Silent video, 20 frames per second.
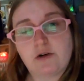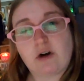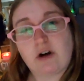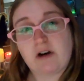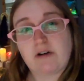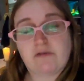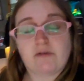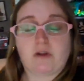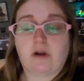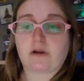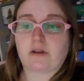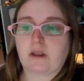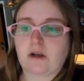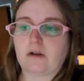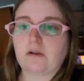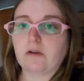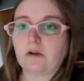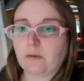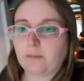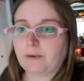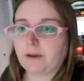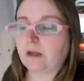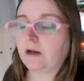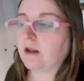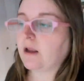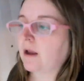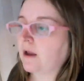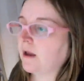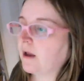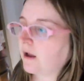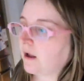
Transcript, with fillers: I tried to vlog that a little bit.